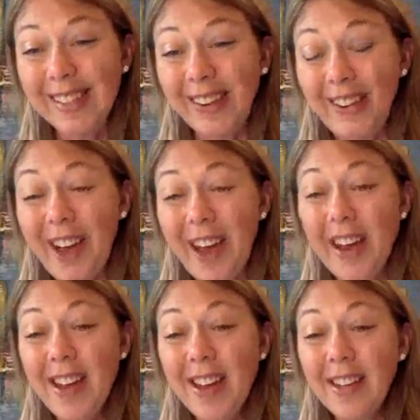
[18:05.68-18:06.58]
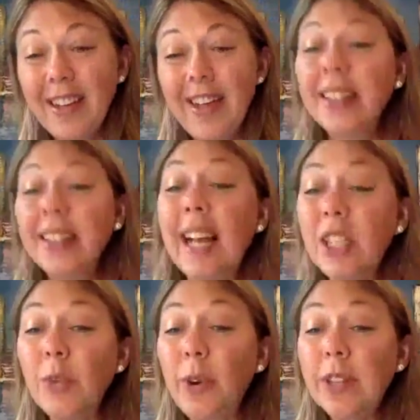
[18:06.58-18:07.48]
okay? Because
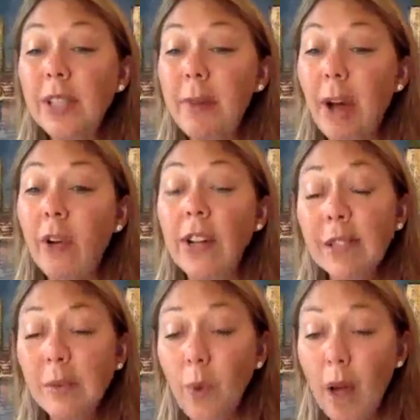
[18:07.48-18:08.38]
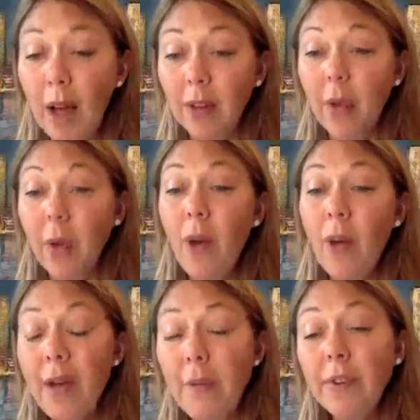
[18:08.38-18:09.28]
that's what it's about as well. We
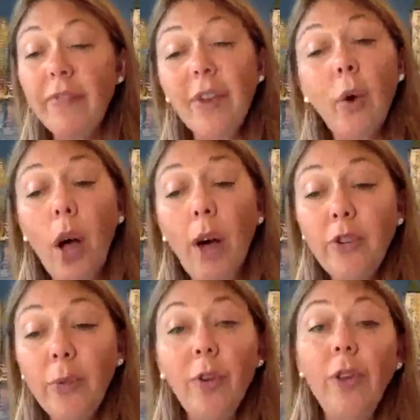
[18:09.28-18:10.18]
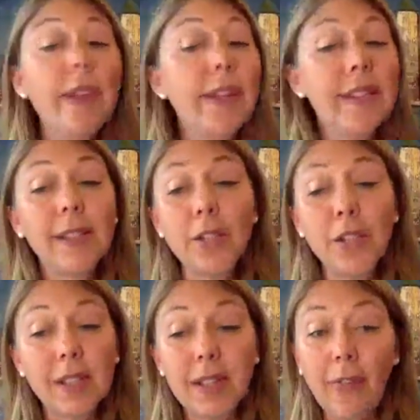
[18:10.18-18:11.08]
want them to feel comfortable in the
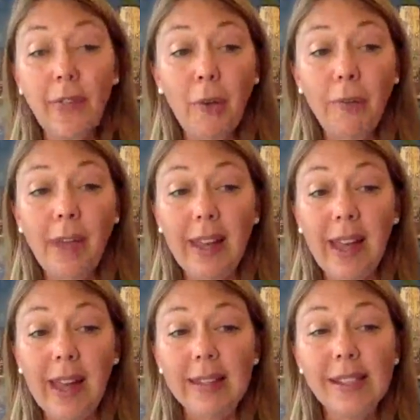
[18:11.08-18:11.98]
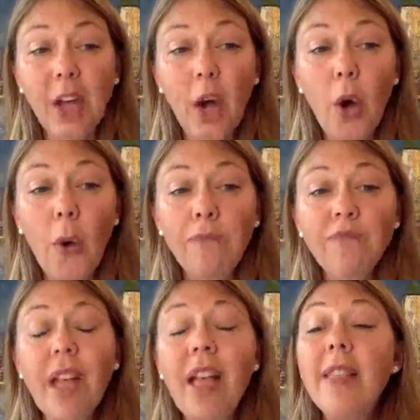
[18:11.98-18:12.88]
decisions that they're making. So
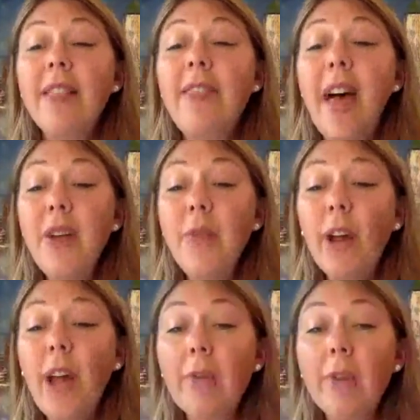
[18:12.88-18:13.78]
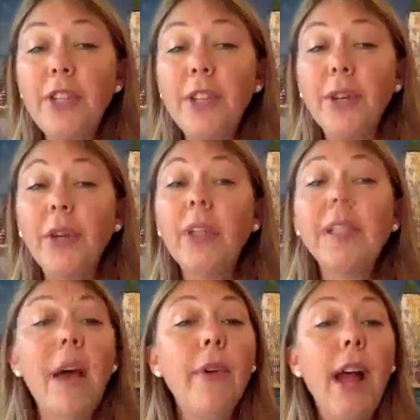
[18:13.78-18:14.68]
then what I would do is
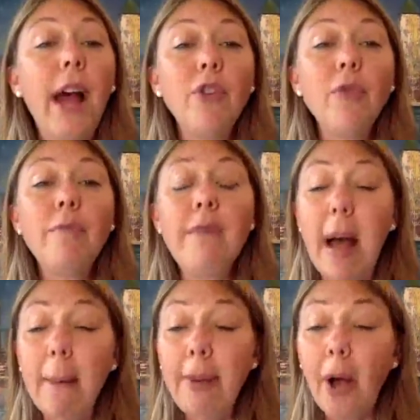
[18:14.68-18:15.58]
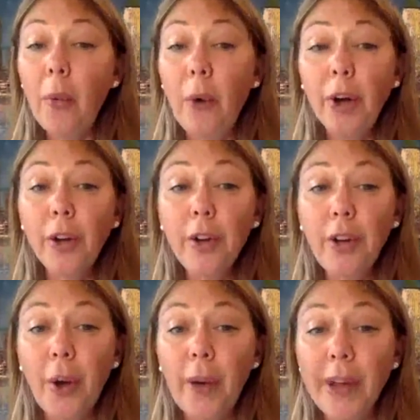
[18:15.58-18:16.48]
I would have you map out where you're
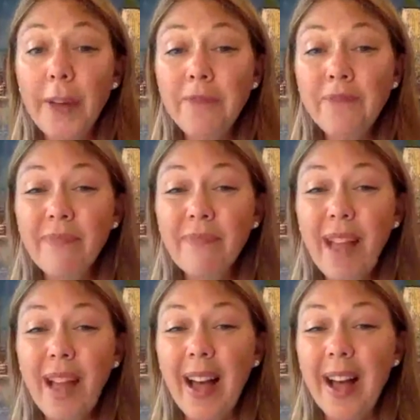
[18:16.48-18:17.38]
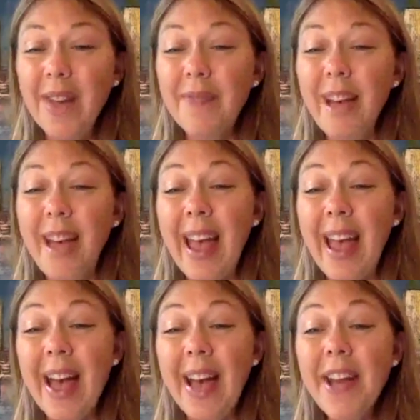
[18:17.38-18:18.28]
going, and
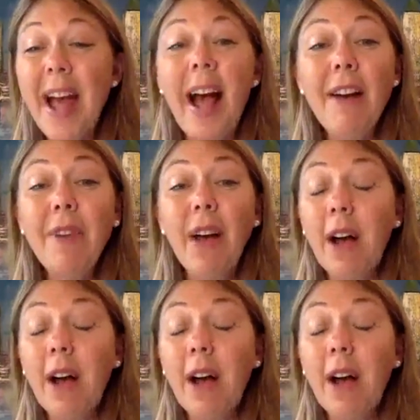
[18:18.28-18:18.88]
have